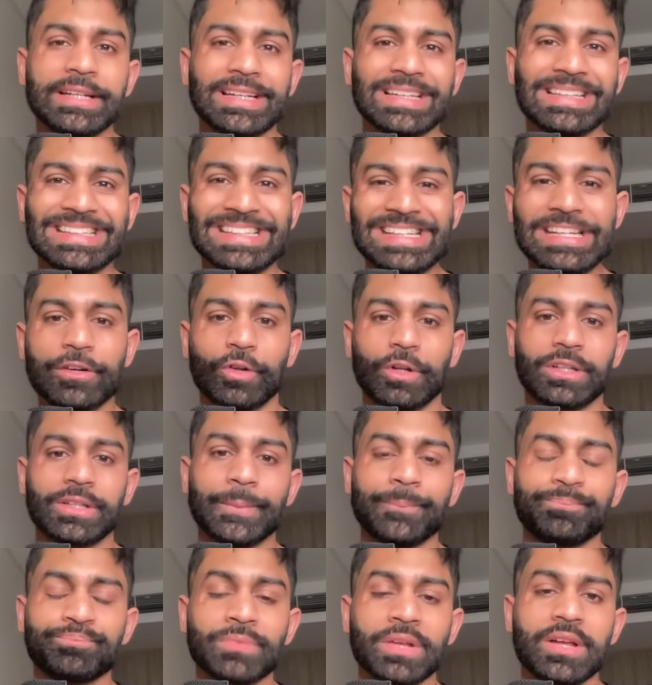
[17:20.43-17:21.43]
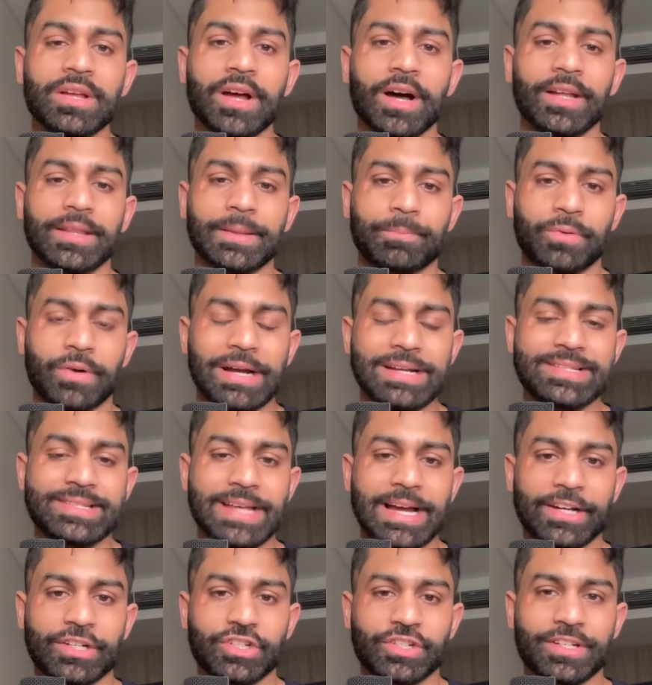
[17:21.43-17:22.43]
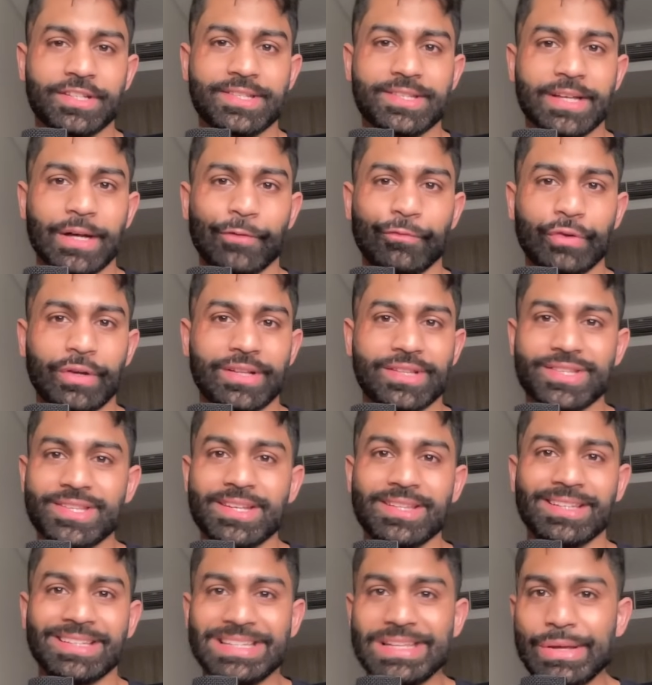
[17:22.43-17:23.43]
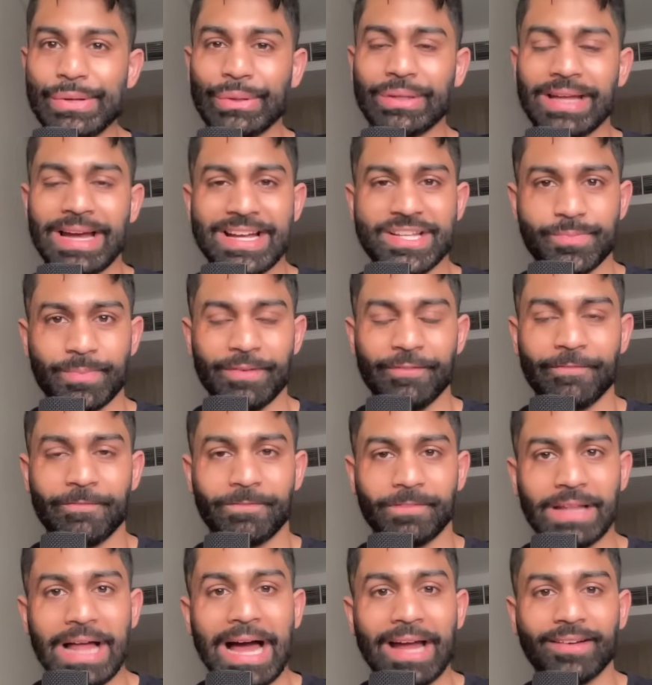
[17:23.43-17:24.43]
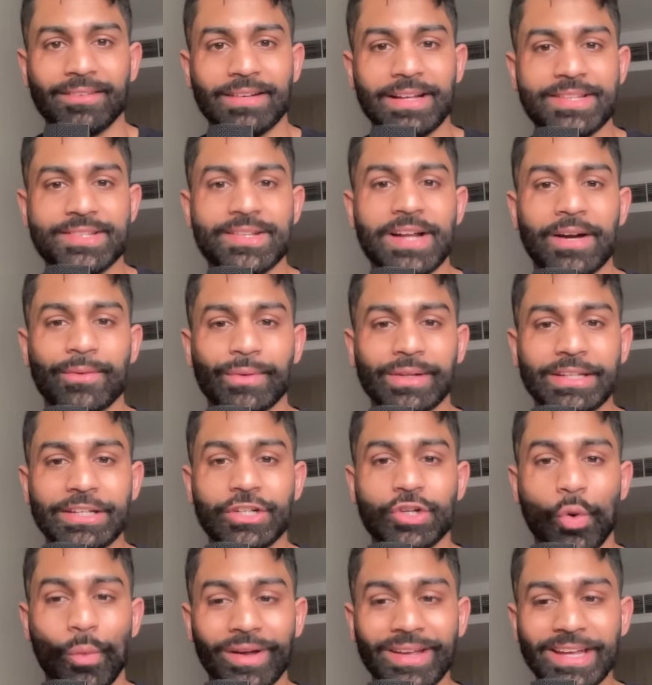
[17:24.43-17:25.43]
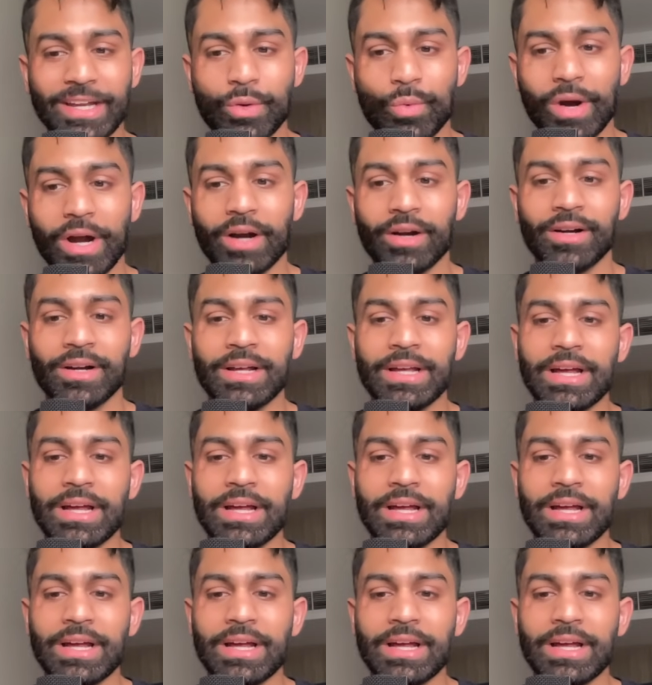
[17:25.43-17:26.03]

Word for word: yield, uh, the price action itself, you can see the yield has been flat. It's not really going anywhere.